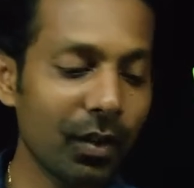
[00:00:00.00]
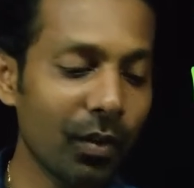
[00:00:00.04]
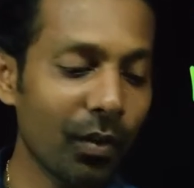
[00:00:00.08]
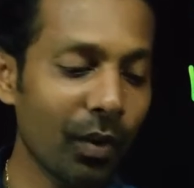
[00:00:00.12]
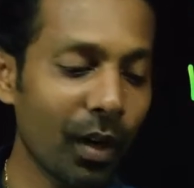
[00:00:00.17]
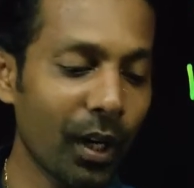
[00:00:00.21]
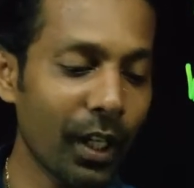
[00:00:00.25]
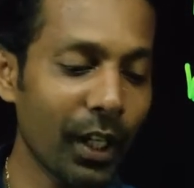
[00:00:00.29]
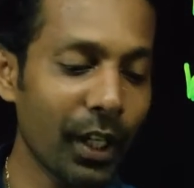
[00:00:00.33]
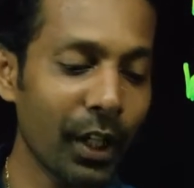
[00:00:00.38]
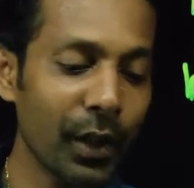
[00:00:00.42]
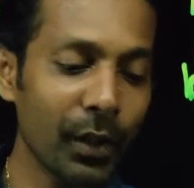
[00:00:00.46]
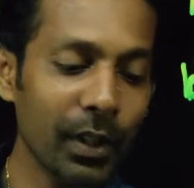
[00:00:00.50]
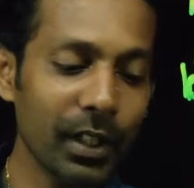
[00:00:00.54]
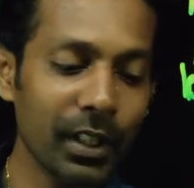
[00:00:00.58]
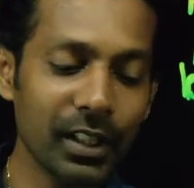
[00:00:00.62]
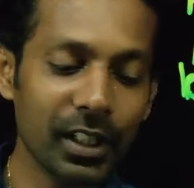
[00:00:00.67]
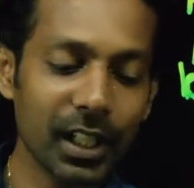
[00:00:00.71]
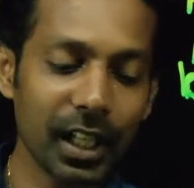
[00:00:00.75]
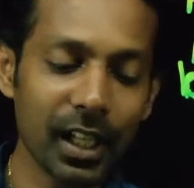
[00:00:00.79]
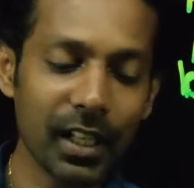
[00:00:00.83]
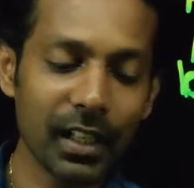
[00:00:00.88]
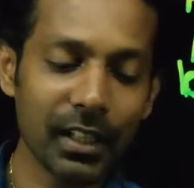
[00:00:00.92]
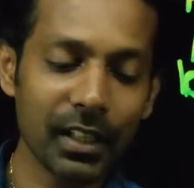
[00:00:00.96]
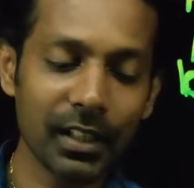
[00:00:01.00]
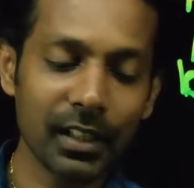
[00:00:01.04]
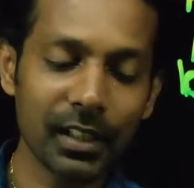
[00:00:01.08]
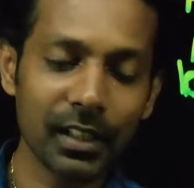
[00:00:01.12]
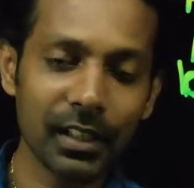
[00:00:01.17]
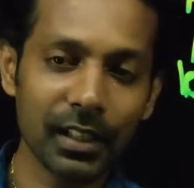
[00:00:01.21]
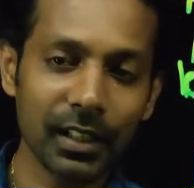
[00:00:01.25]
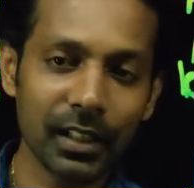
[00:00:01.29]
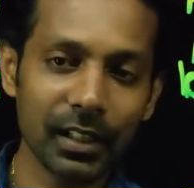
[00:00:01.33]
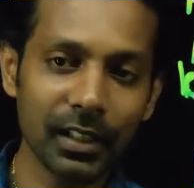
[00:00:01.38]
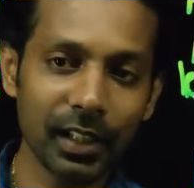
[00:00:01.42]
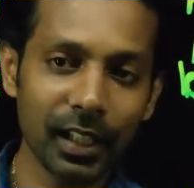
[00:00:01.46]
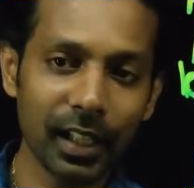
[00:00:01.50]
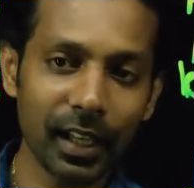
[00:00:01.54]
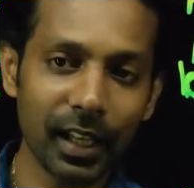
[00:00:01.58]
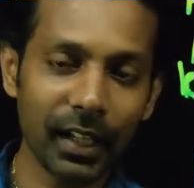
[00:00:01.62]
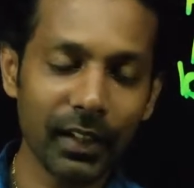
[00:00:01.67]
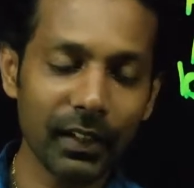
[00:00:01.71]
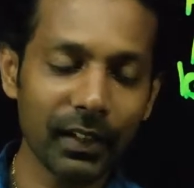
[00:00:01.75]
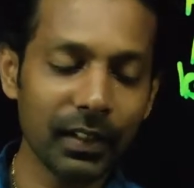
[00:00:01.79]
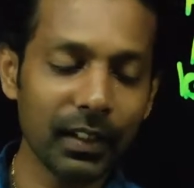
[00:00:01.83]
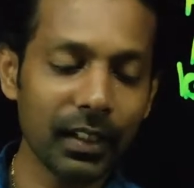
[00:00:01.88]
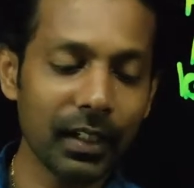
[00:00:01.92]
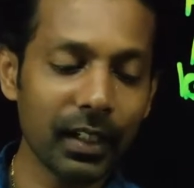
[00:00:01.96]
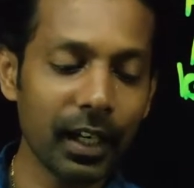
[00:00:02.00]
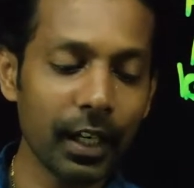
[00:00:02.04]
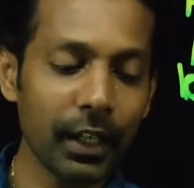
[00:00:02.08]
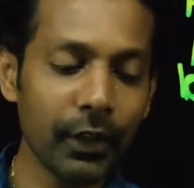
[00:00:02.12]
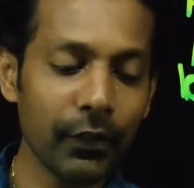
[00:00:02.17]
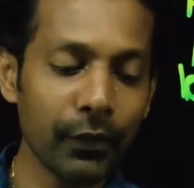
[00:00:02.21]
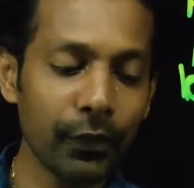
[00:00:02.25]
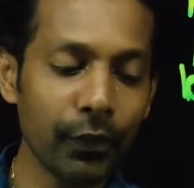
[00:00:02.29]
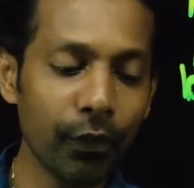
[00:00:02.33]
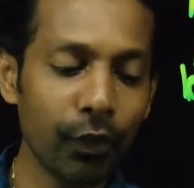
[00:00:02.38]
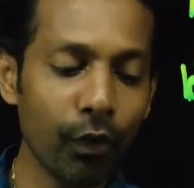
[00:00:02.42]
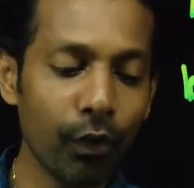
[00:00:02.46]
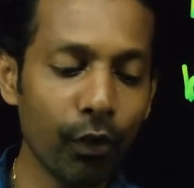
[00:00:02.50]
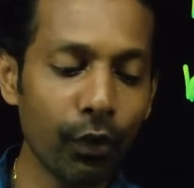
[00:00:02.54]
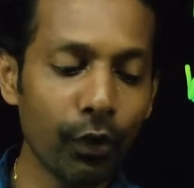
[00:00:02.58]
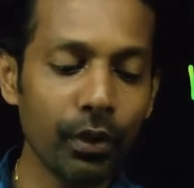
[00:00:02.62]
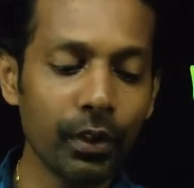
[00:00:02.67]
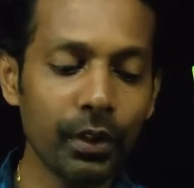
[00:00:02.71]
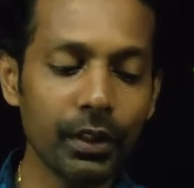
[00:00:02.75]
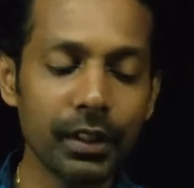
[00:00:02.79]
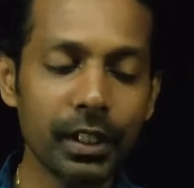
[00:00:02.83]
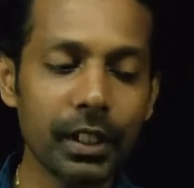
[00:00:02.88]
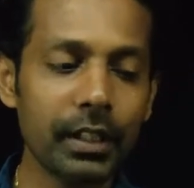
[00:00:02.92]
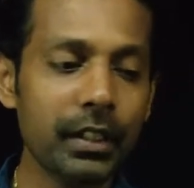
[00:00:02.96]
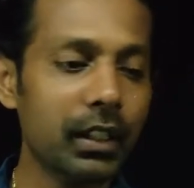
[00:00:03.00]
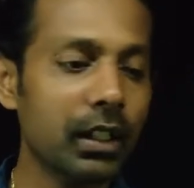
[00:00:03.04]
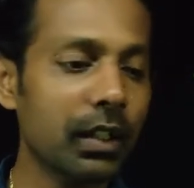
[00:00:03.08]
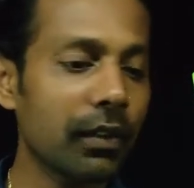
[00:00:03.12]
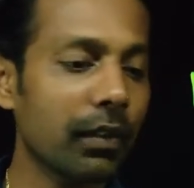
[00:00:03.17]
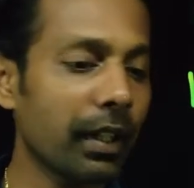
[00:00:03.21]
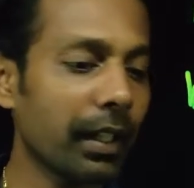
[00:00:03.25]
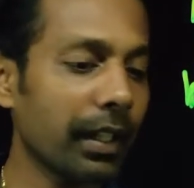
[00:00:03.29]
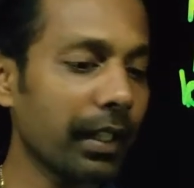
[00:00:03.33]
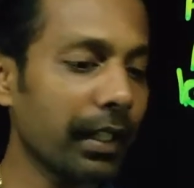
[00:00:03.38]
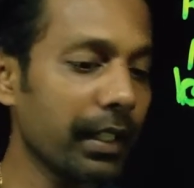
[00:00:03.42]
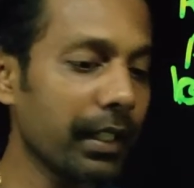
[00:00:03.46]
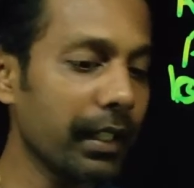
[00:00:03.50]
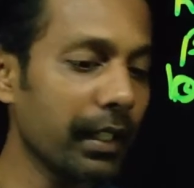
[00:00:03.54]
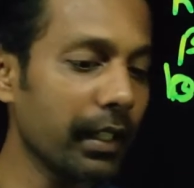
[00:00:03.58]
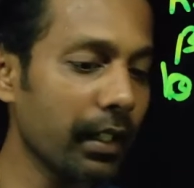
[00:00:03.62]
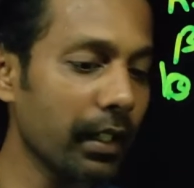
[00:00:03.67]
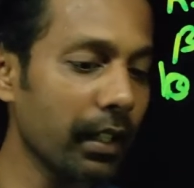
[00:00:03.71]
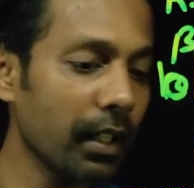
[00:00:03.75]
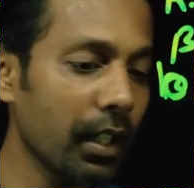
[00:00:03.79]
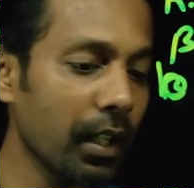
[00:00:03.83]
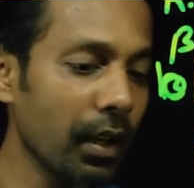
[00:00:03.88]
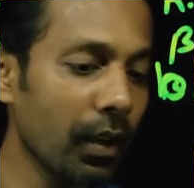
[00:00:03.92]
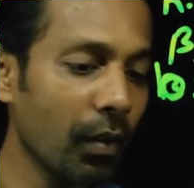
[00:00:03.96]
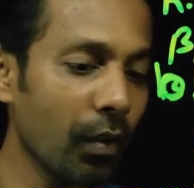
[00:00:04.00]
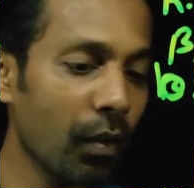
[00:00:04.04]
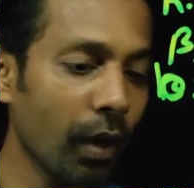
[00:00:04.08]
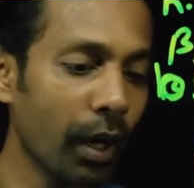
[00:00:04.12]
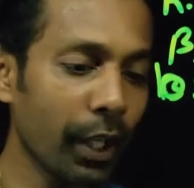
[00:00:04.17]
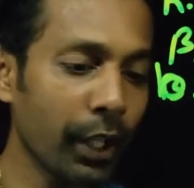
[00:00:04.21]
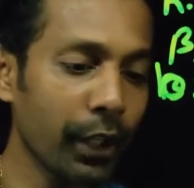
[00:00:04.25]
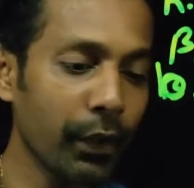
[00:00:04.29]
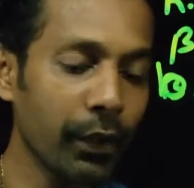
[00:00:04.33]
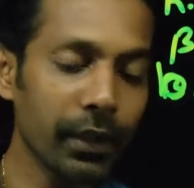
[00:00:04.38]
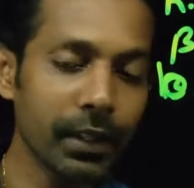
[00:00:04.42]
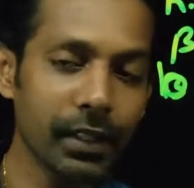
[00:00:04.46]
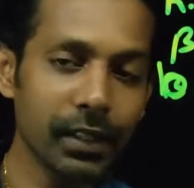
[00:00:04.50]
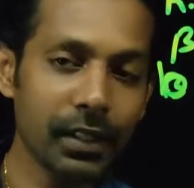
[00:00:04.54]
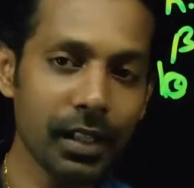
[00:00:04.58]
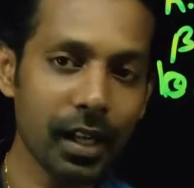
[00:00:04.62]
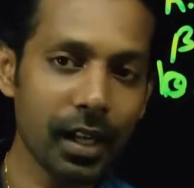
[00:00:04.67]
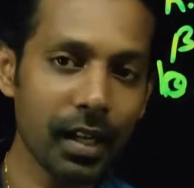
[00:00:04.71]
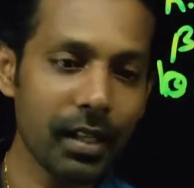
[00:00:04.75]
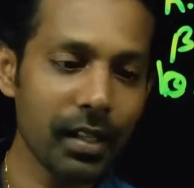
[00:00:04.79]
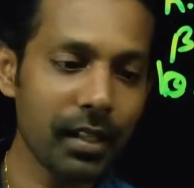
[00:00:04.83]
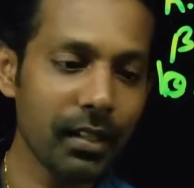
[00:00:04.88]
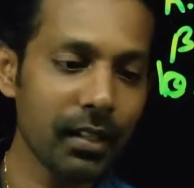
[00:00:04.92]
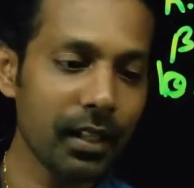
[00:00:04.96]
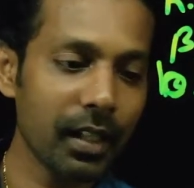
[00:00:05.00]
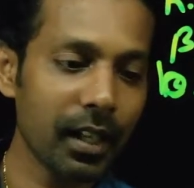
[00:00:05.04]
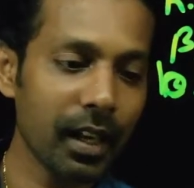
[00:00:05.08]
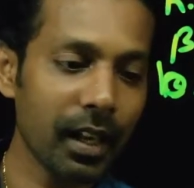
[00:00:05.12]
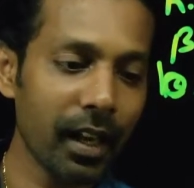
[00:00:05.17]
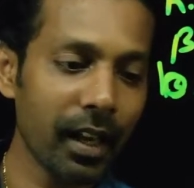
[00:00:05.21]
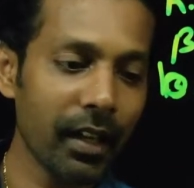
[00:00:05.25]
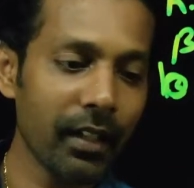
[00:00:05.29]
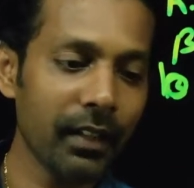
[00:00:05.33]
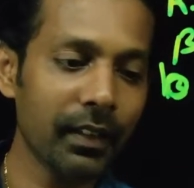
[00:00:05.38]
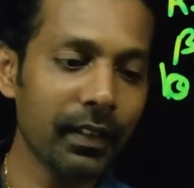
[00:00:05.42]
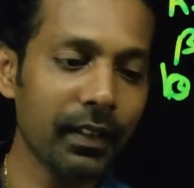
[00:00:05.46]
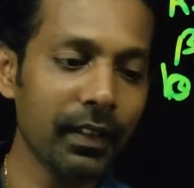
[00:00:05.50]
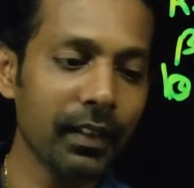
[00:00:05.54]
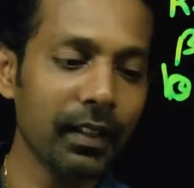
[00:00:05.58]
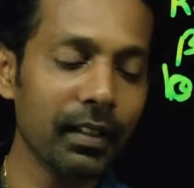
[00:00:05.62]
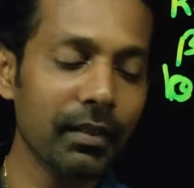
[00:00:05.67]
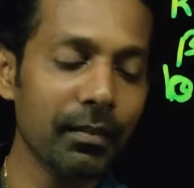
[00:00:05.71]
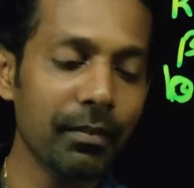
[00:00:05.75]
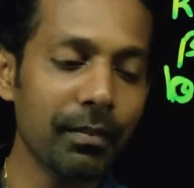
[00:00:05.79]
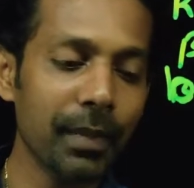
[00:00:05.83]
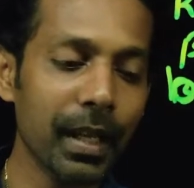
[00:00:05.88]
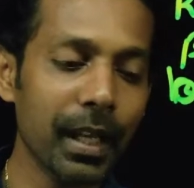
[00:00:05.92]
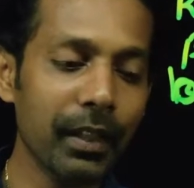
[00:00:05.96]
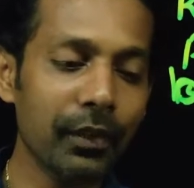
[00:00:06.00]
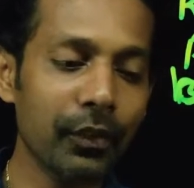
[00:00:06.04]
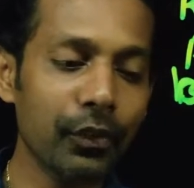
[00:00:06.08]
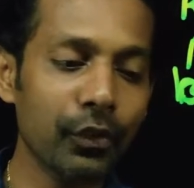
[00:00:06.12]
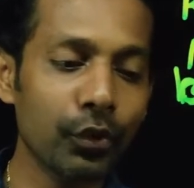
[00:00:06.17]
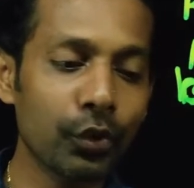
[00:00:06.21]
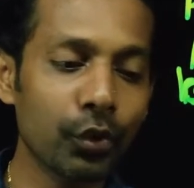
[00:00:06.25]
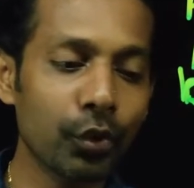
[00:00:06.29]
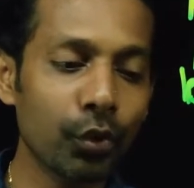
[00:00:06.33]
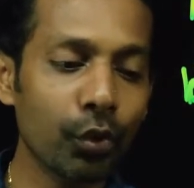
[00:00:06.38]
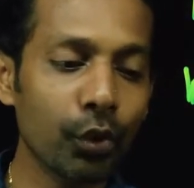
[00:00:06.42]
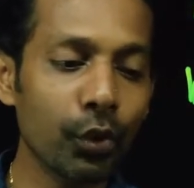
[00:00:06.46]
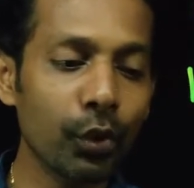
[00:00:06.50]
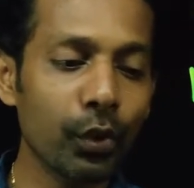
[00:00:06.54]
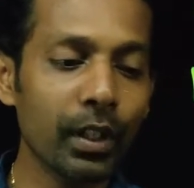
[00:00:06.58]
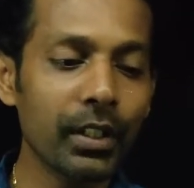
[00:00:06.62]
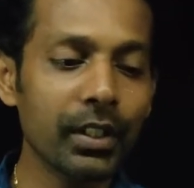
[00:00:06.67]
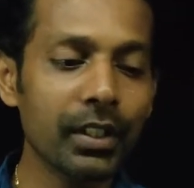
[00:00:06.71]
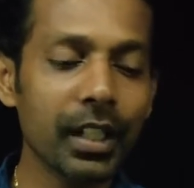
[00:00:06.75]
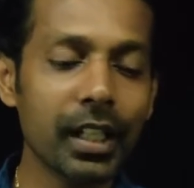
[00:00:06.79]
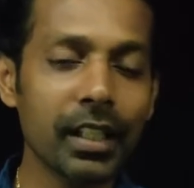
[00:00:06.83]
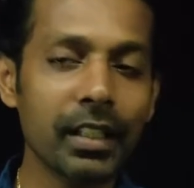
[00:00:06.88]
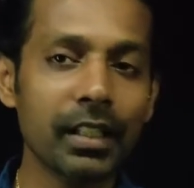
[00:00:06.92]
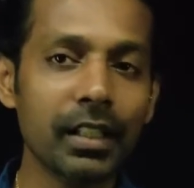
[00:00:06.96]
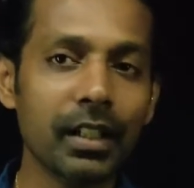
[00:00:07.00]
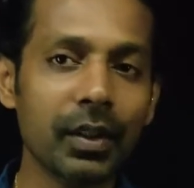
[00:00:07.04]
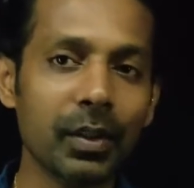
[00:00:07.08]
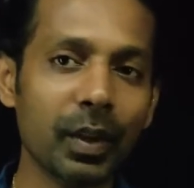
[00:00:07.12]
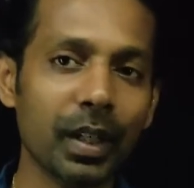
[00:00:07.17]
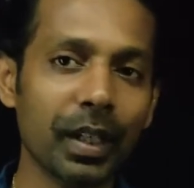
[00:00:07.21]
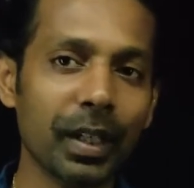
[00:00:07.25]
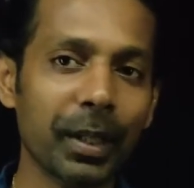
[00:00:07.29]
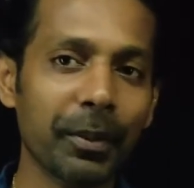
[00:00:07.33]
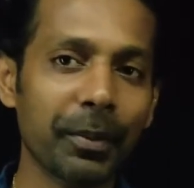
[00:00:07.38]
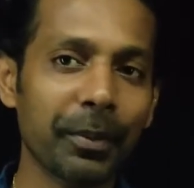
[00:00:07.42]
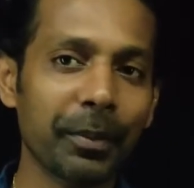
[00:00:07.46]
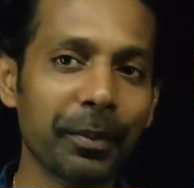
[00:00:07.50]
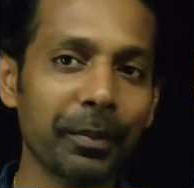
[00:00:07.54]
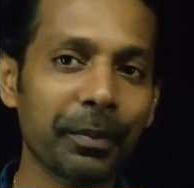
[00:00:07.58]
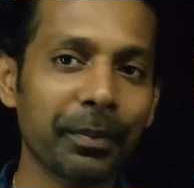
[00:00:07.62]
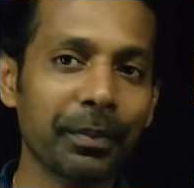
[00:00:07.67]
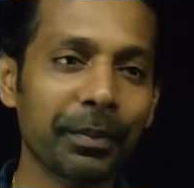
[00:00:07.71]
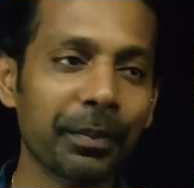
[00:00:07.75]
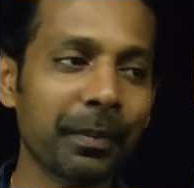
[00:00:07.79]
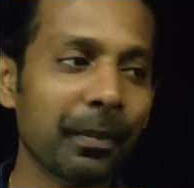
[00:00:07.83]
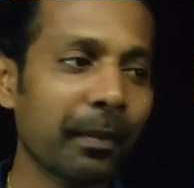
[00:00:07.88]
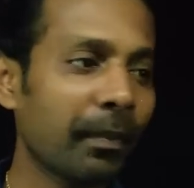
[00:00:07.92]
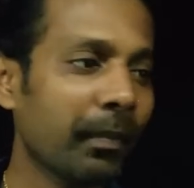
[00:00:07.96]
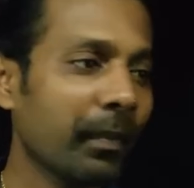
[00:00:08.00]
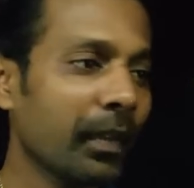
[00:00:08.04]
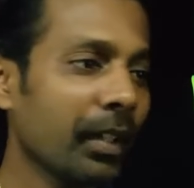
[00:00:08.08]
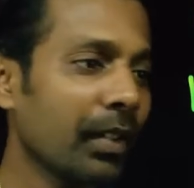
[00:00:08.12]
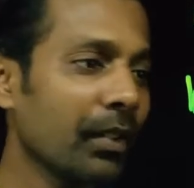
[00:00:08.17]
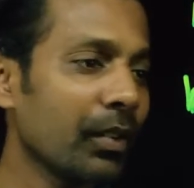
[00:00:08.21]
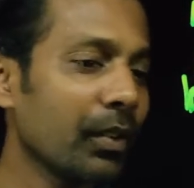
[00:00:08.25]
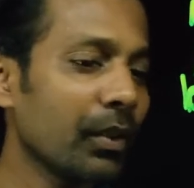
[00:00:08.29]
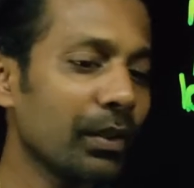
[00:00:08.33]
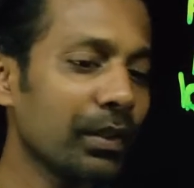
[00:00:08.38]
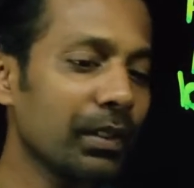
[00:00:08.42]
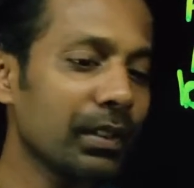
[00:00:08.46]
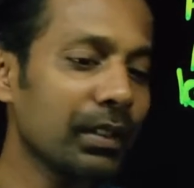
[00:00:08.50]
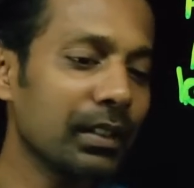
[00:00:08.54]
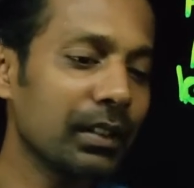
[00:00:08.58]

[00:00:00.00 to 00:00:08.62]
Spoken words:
1 unit change in the x create 4 unit change in the y. Here 1 unit change in the x makes 2 unit change in the y. So